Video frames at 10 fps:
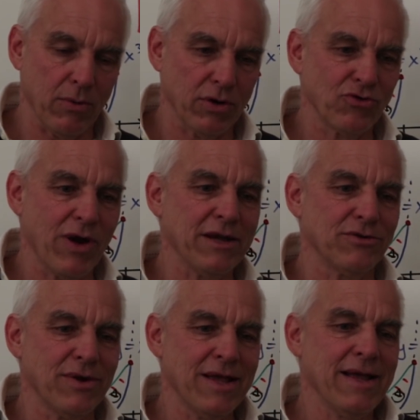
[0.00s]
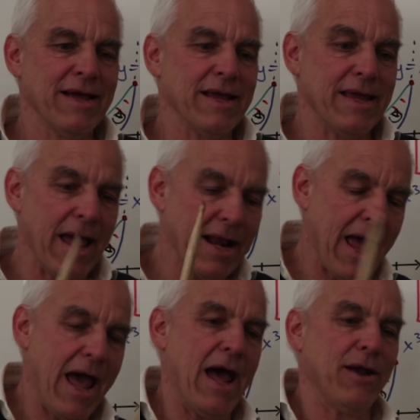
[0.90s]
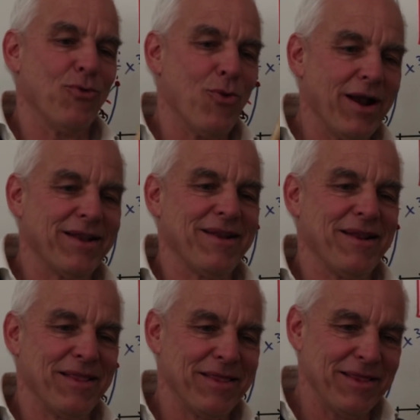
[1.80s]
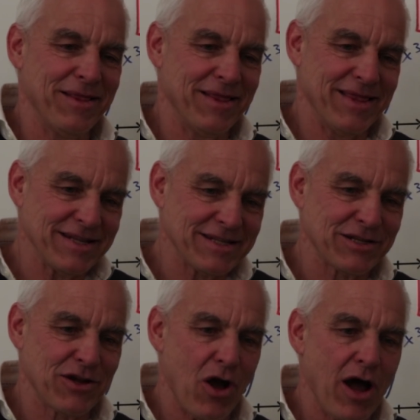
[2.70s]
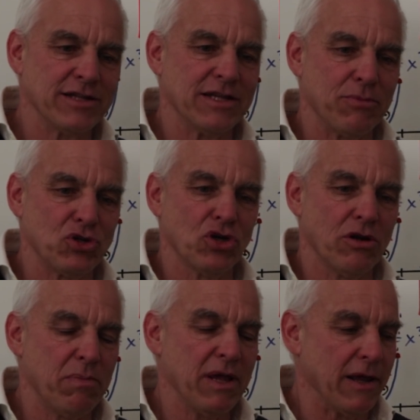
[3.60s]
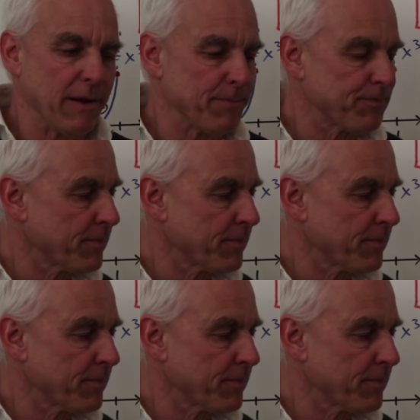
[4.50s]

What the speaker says: We're trying to get at what this concept should be.